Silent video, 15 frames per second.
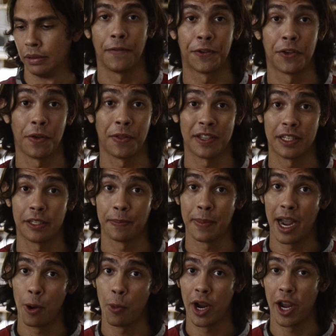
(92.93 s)
So this is
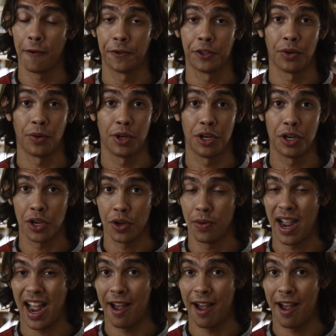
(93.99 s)
my way of showing you